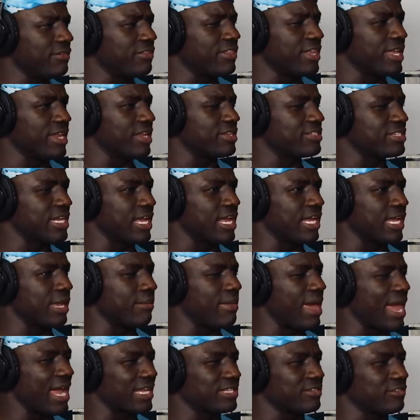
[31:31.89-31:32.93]
even then it's not like
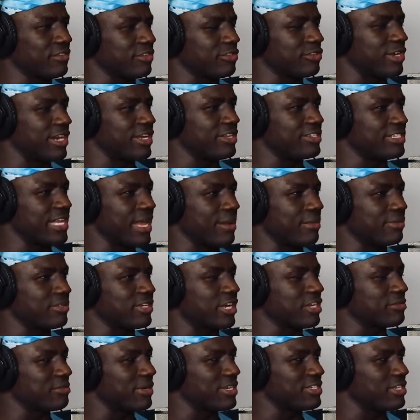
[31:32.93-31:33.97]
I'm actively trying to
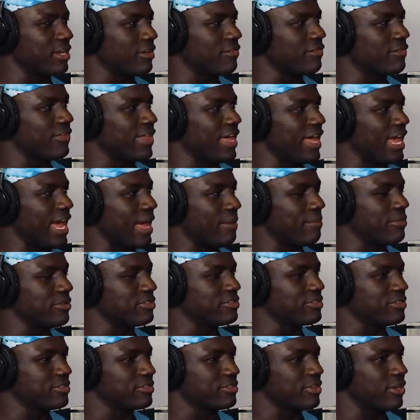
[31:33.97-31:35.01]
sabotage myself if that
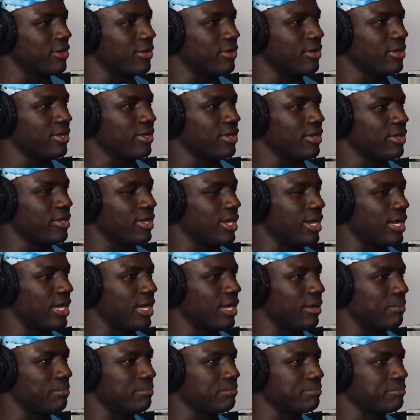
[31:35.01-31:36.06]
happens. So,
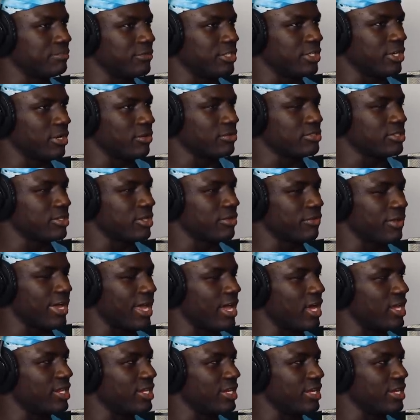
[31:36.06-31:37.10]
um, you know, so the
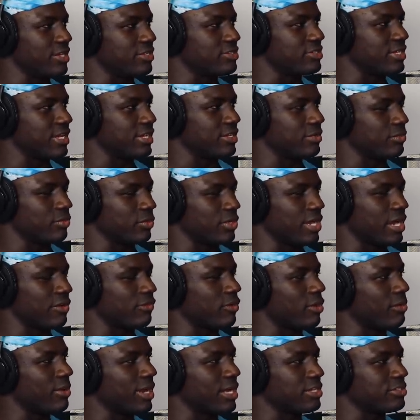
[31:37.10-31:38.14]
reality is that we're not
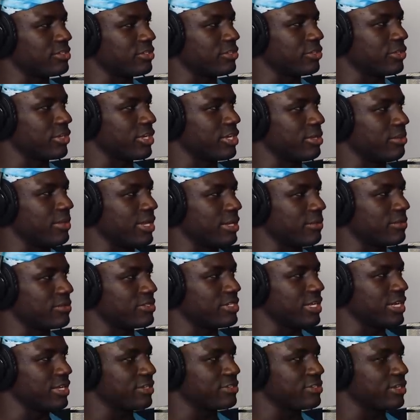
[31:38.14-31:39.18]
robots and you're going to make
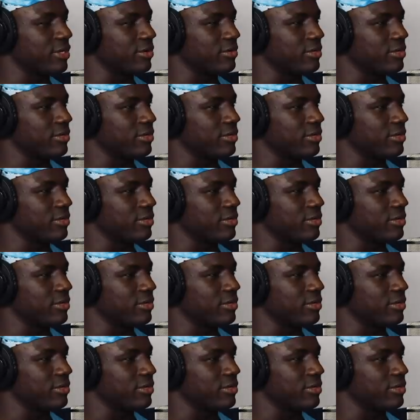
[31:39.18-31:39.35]
mistakes.